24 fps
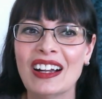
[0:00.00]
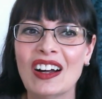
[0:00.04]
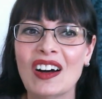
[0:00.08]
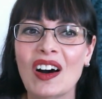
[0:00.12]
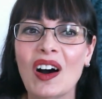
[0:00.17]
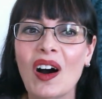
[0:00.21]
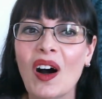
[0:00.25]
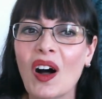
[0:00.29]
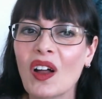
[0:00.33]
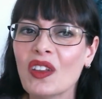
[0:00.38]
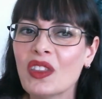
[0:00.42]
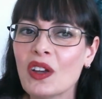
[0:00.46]

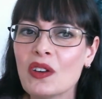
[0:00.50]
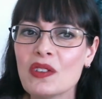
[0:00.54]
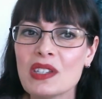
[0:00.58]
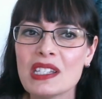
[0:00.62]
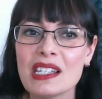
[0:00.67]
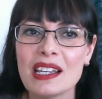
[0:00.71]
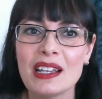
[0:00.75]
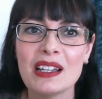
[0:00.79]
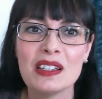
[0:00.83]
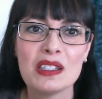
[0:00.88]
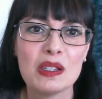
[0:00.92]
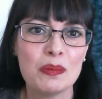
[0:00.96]
All those
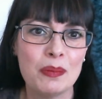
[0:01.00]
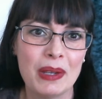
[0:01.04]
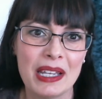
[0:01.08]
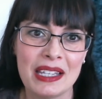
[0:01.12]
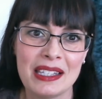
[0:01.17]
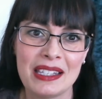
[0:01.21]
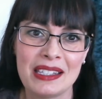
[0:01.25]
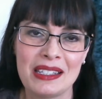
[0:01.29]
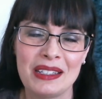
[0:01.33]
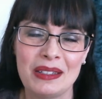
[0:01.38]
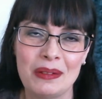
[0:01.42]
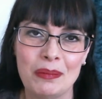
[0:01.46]
sales
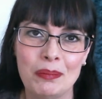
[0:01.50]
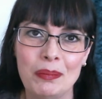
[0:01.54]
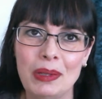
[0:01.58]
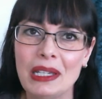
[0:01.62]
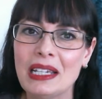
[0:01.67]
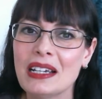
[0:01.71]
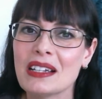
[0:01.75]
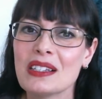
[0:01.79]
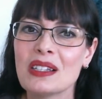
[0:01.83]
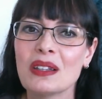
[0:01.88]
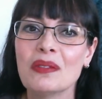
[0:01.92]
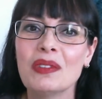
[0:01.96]
missed
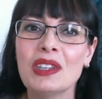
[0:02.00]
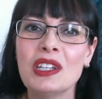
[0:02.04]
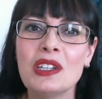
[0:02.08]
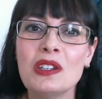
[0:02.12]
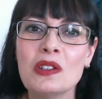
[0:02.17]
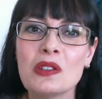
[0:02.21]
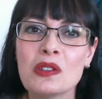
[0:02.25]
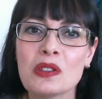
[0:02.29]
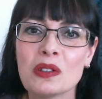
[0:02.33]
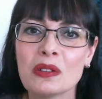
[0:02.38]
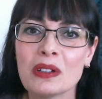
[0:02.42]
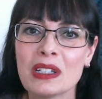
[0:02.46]
because of the
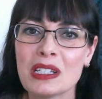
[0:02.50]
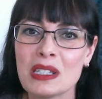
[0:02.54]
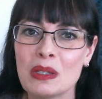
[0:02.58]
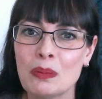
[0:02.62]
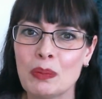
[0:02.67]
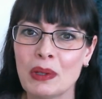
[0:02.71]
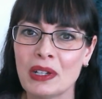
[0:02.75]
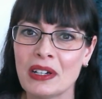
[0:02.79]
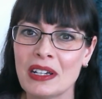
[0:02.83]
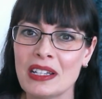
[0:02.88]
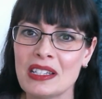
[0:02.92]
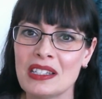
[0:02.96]
user
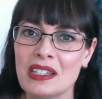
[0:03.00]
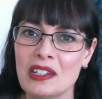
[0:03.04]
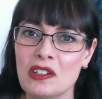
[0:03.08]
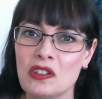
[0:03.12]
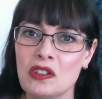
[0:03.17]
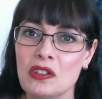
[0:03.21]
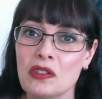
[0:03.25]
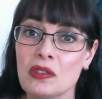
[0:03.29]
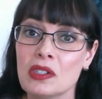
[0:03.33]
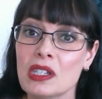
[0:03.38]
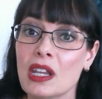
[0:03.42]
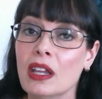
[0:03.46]
experience
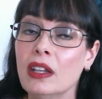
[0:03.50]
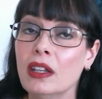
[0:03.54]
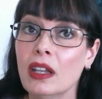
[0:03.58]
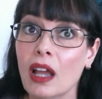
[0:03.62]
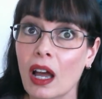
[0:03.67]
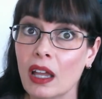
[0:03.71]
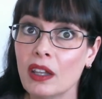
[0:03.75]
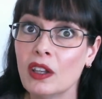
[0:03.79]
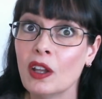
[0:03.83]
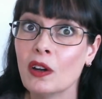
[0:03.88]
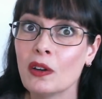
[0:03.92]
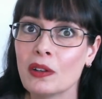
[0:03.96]
issues
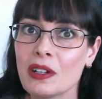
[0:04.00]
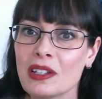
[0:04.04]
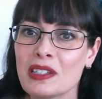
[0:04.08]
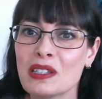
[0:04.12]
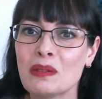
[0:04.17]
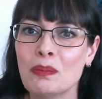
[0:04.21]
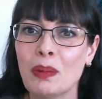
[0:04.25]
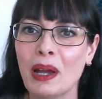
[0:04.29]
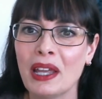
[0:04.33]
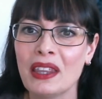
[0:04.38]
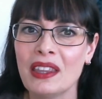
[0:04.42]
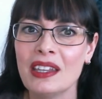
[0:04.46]
not noticed
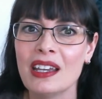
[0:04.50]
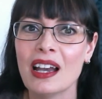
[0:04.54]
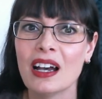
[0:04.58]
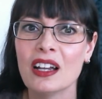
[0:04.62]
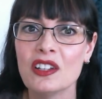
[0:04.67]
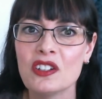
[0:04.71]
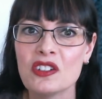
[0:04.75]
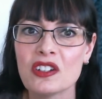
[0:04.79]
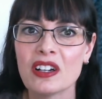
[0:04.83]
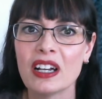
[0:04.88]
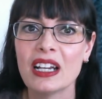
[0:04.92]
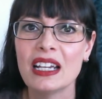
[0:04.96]
by the
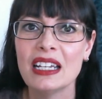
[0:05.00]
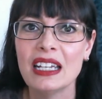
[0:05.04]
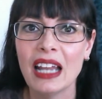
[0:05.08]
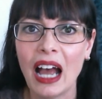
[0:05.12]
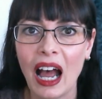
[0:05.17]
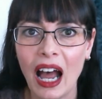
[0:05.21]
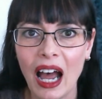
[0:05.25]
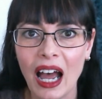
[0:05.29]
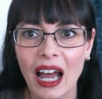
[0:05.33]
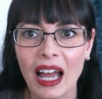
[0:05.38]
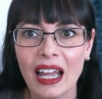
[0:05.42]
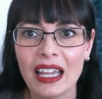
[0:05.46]
untrained
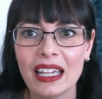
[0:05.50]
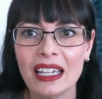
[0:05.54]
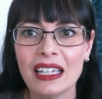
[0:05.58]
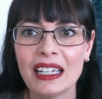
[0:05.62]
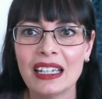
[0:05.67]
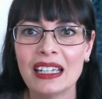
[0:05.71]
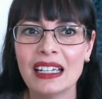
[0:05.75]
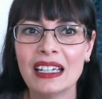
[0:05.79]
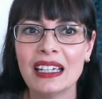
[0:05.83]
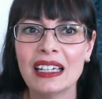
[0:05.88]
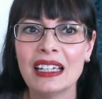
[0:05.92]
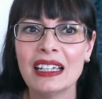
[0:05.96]
eye.
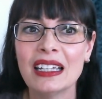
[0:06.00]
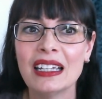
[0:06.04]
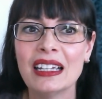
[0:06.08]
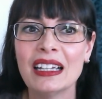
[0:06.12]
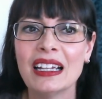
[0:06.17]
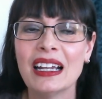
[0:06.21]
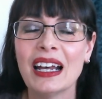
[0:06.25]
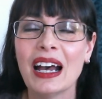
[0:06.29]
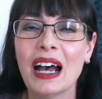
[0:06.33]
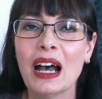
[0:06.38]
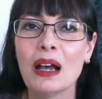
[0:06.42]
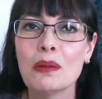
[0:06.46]

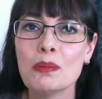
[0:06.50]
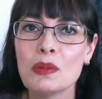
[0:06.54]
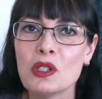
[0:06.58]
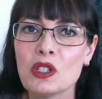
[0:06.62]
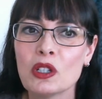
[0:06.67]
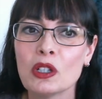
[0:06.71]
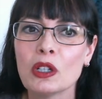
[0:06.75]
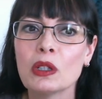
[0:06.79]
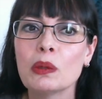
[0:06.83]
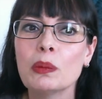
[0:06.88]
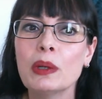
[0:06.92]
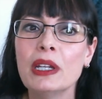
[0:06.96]
I'm
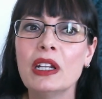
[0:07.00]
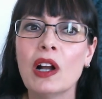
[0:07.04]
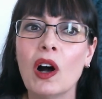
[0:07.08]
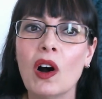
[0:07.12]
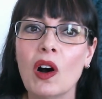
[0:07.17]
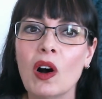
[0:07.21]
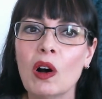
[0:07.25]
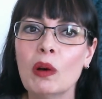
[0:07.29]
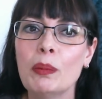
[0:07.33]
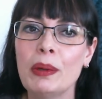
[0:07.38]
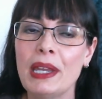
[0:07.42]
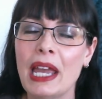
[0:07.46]
sure we'd
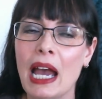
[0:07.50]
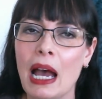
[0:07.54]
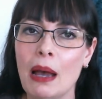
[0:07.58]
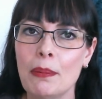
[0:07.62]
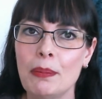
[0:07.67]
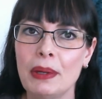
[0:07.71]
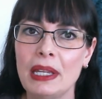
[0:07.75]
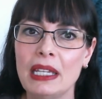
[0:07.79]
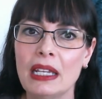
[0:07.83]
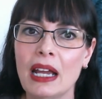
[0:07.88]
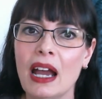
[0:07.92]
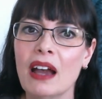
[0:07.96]
all be
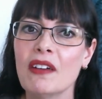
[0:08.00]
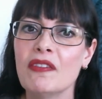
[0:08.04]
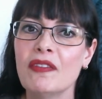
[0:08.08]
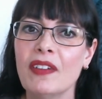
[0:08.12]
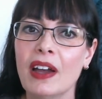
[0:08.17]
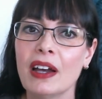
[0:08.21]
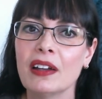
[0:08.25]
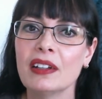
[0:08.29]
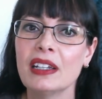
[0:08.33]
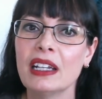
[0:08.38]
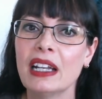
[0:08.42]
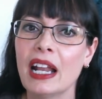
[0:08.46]
happy to have
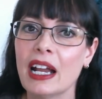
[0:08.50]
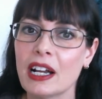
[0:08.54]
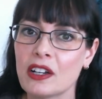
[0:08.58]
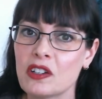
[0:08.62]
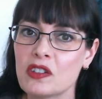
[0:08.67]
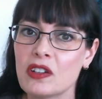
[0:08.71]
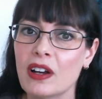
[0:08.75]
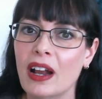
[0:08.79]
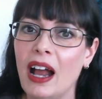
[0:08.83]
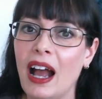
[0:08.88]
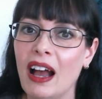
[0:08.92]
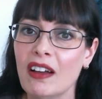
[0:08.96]
found an
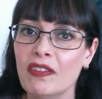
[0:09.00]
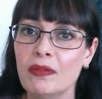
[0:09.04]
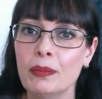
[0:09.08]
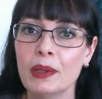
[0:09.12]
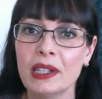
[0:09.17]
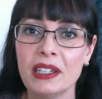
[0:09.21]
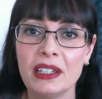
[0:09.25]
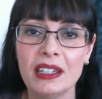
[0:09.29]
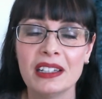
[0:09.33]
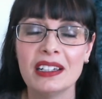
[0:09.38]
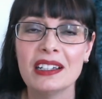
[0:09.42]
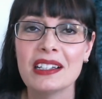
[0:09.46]
extra
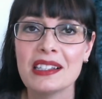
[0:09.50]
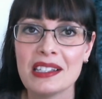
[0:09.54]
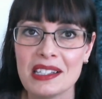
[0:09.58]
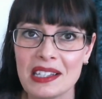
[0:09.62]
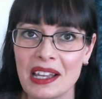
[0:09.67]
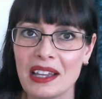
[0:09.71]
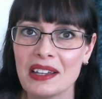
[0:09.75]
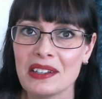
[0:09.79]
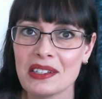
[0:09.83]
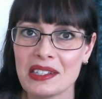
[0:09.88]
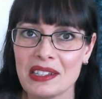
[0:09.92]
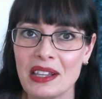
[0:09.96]
$500,000 in
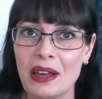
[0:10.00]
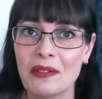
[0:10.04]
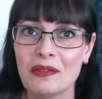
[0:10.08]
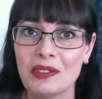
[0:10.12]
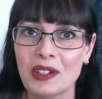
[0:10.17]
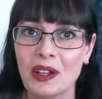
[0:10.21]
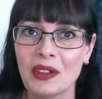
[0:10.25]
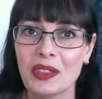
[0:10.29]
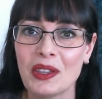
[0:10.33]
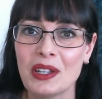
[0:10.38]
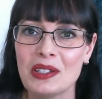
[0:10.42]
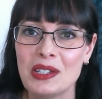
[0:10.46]
sales left
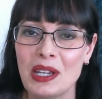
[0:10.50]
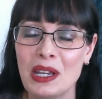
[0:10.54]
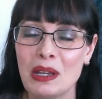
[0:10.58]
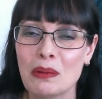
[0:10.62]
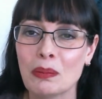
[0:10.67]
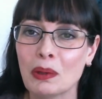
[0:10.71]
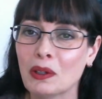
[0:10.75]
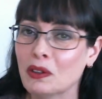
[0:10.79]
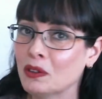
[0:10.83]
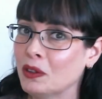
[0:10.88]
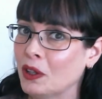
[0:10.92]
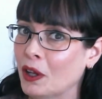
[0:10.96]
on the
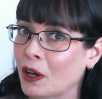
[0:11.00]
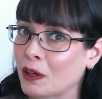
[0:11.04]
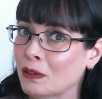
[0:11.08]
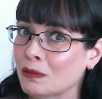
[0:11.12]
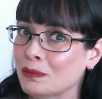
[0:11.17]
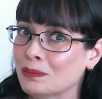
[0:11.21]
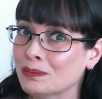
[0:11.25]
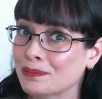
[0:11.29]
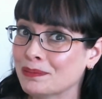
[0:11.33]
table, no?